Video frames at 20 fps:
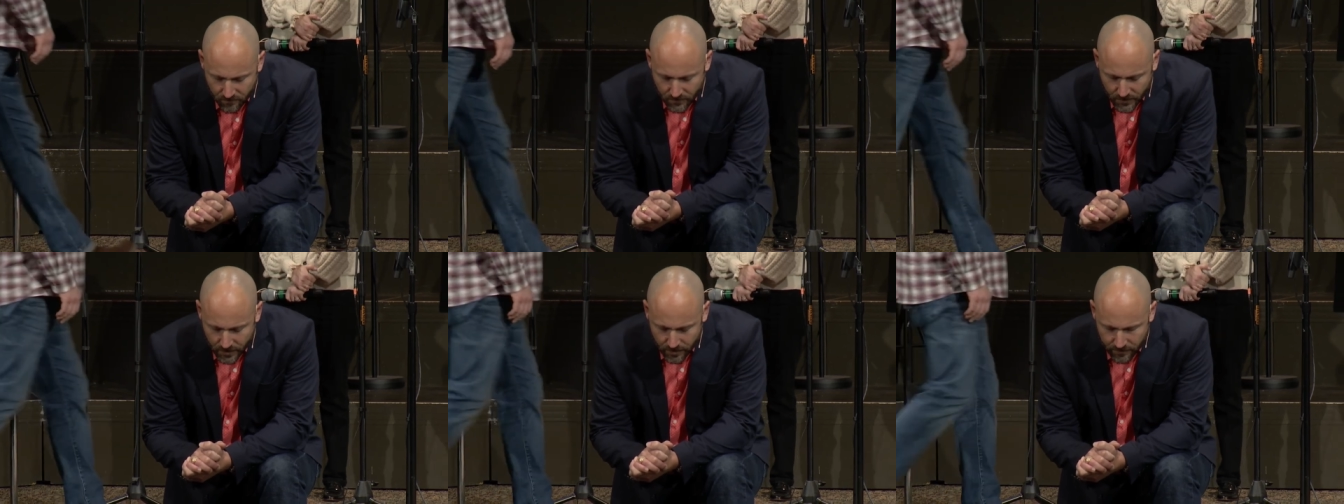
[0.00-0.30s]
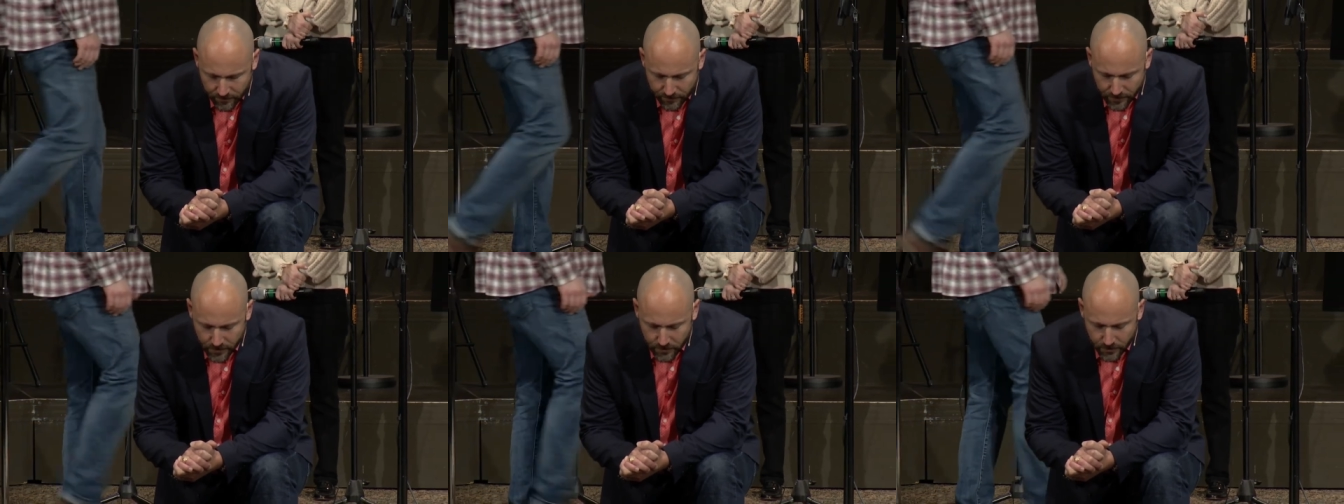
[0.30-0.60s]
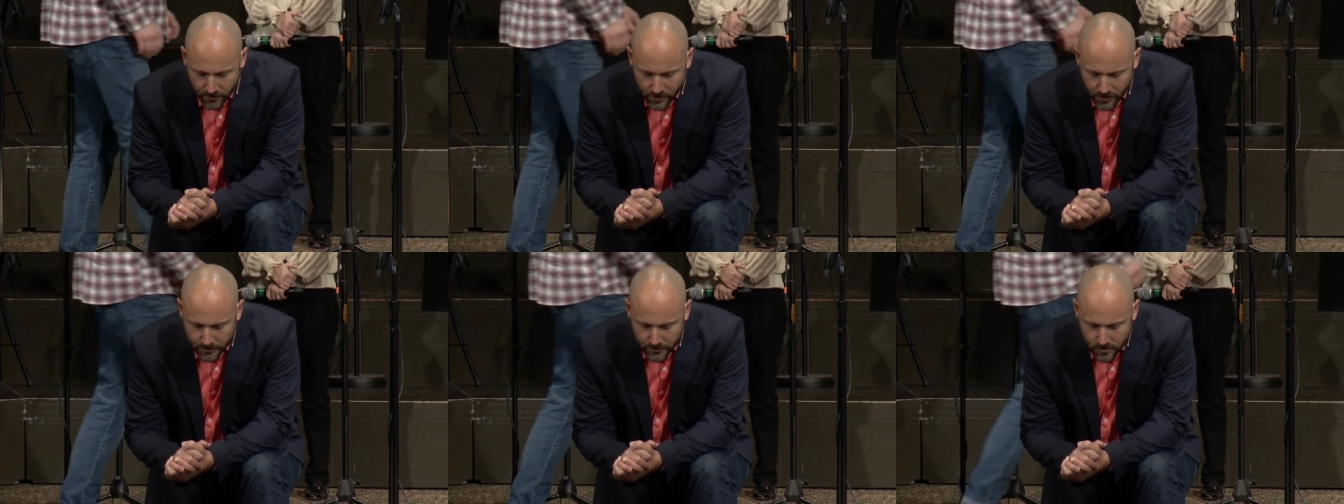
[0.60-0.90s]

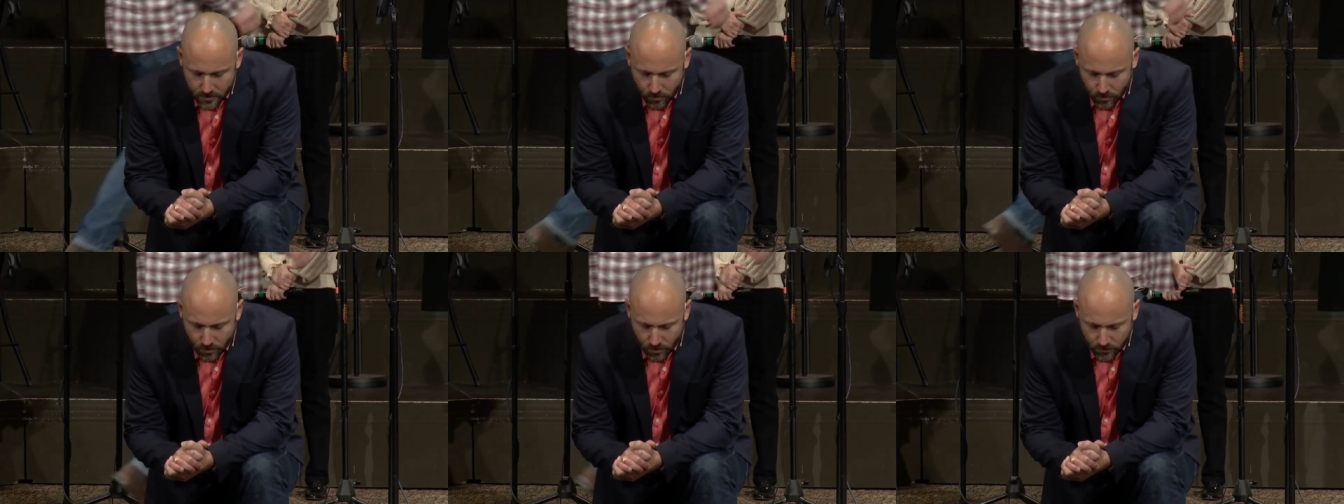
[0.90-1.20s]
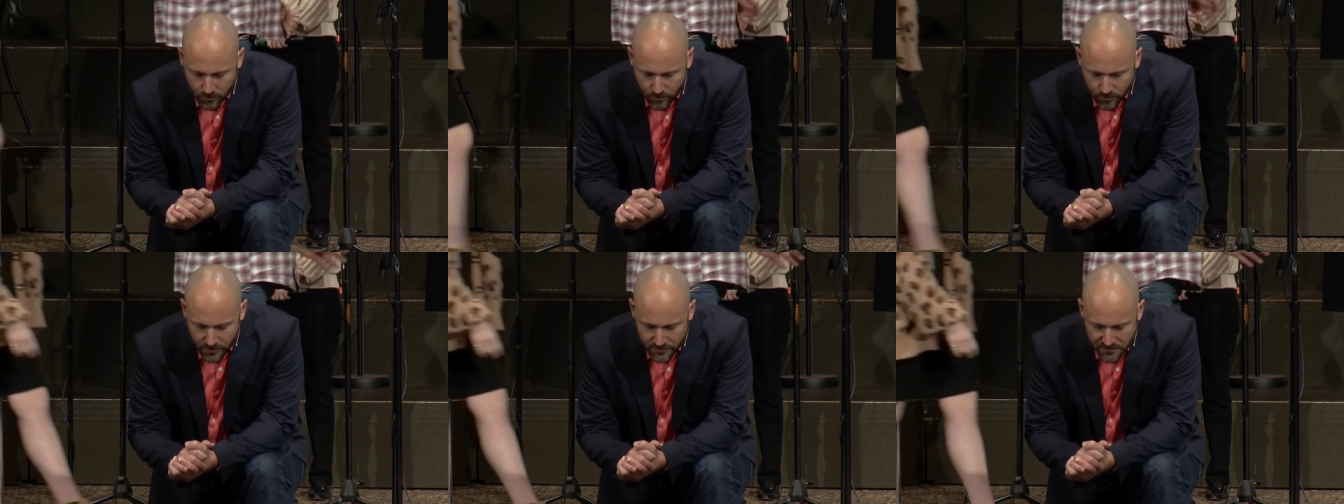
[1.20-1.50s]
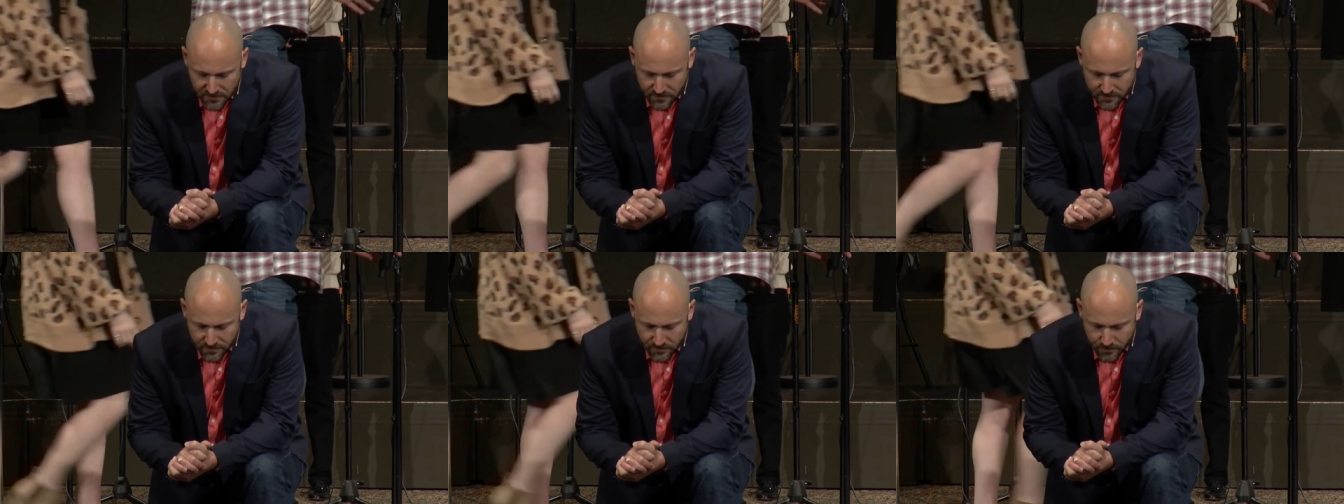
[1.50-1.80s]
Father, I know all
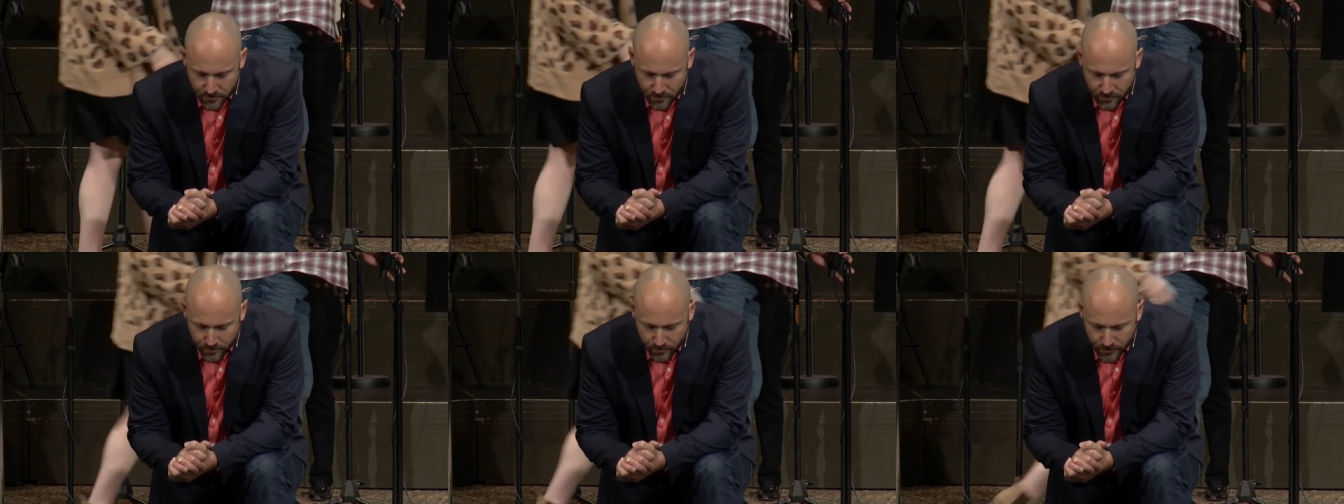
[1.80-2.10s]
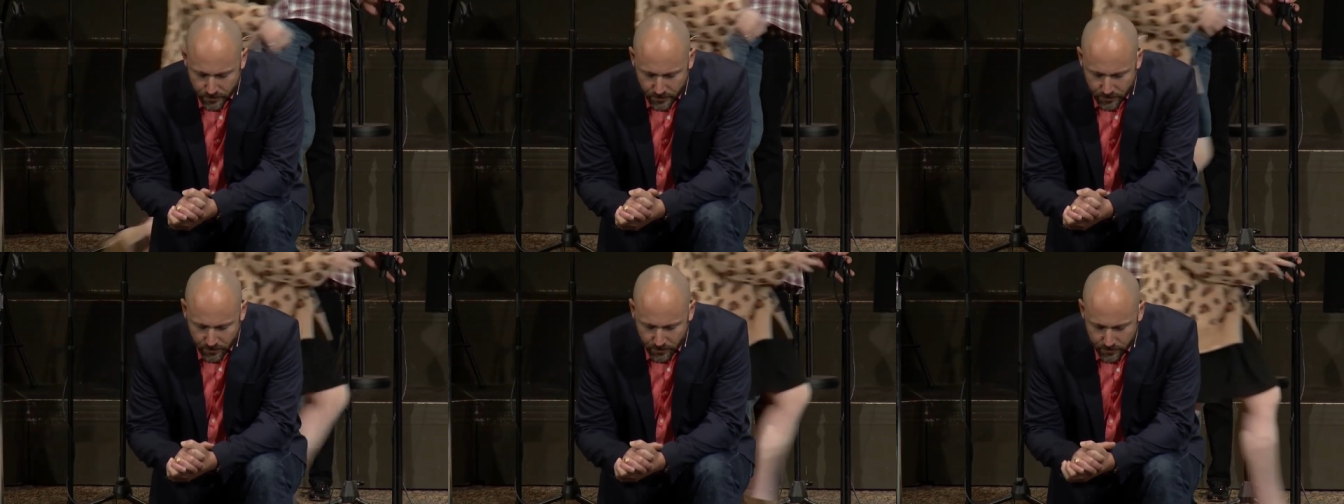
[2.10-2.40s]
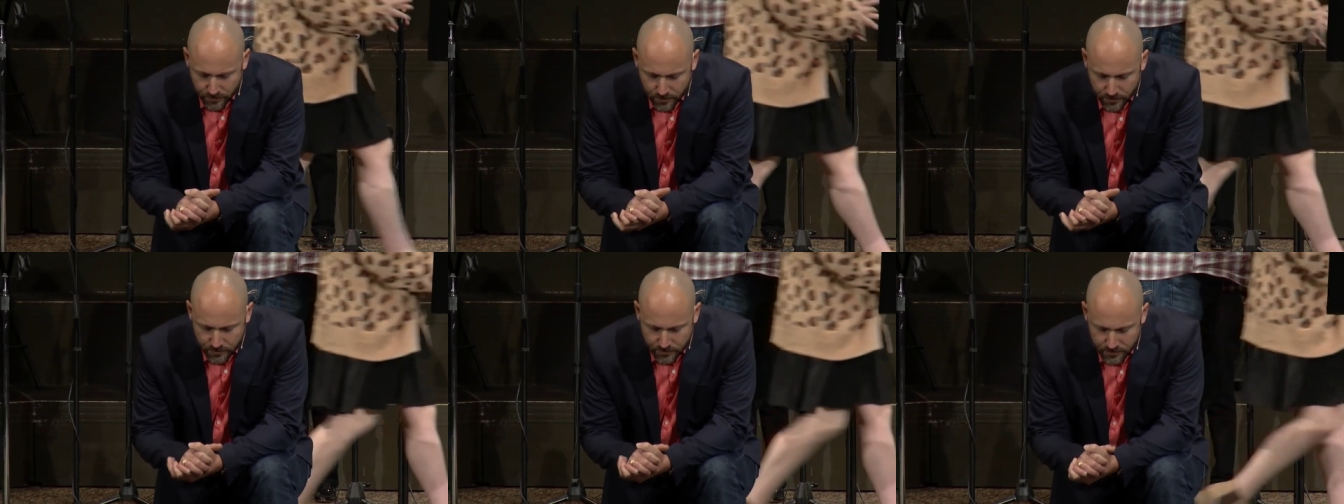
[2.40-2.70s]
across this room there are
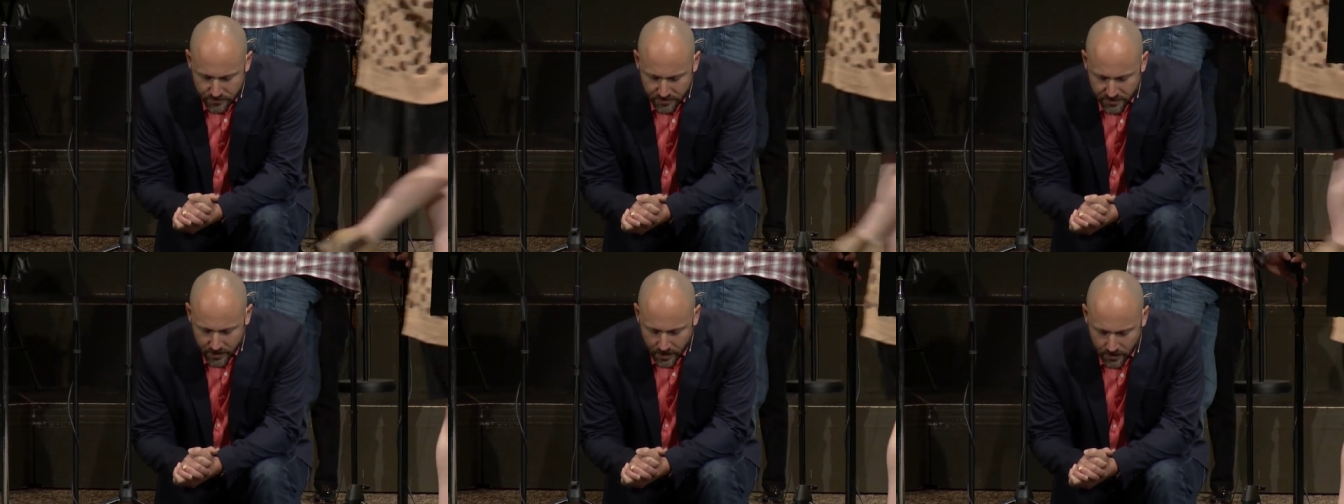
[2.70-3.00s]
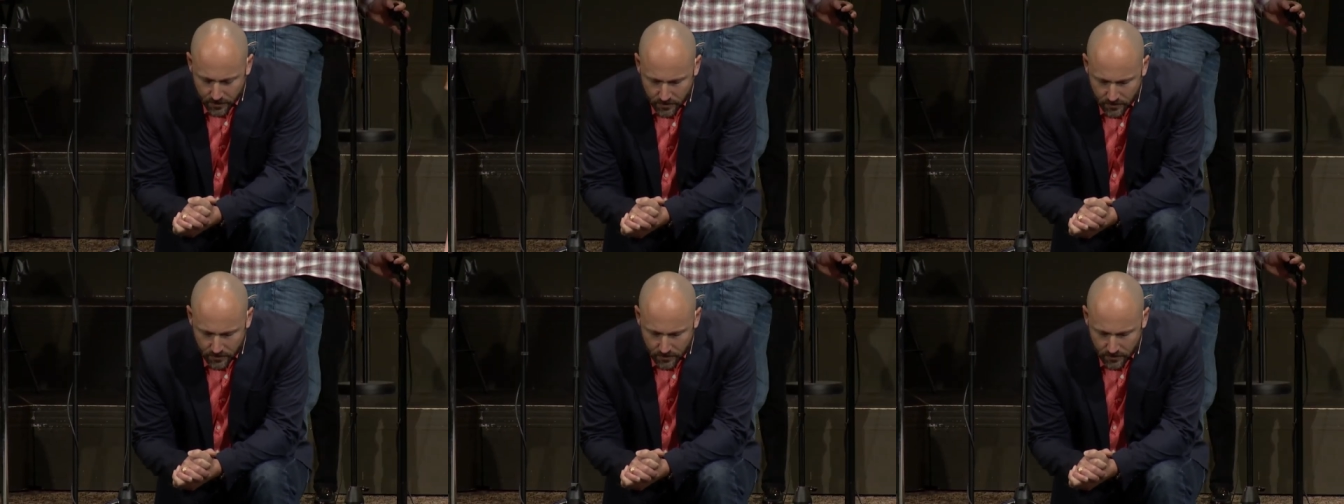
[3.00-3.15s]
those that